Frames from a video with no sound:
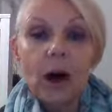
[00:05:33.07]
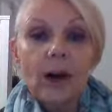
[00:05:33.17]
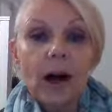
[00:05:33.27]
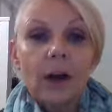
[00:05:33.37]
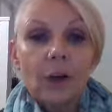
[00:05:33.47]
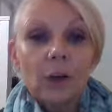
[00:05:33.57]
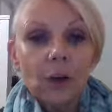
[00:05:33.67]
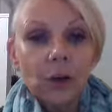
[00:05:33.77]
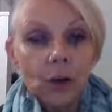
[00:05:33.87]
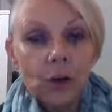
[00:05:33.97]
I don't
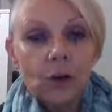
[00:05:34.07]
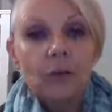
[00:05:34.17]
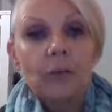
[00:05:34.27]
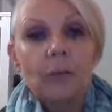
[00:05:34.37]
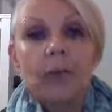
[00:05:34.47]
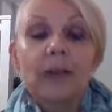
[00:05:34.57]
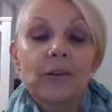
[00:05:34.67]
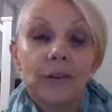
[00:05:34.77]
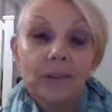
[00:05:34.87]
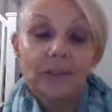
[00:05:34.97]
want you to make
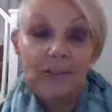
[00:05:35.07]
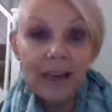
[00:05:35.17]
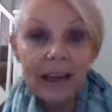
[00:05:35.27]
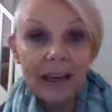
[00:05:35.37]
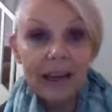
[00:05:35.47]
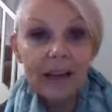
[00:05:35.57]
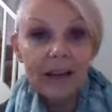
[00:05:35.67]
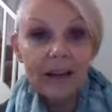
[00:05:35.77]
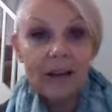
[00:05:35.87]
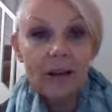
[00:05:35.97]
yourself
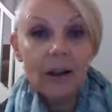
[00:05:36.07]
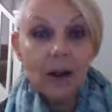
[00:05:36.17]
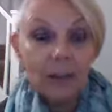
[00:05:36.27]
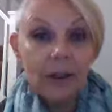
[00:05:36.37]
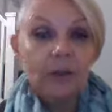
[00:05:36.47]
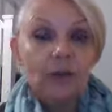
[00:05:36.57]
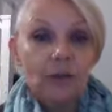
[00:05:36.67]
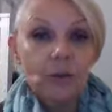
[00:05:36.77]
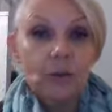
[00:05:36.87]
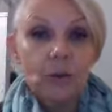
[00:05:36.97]
sick going into
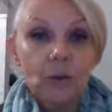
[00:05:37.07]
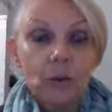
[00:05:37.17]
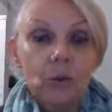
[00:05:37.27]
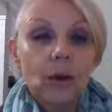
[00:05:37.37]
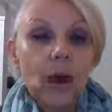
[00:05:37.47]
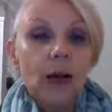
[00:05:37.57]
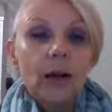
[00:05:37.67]
school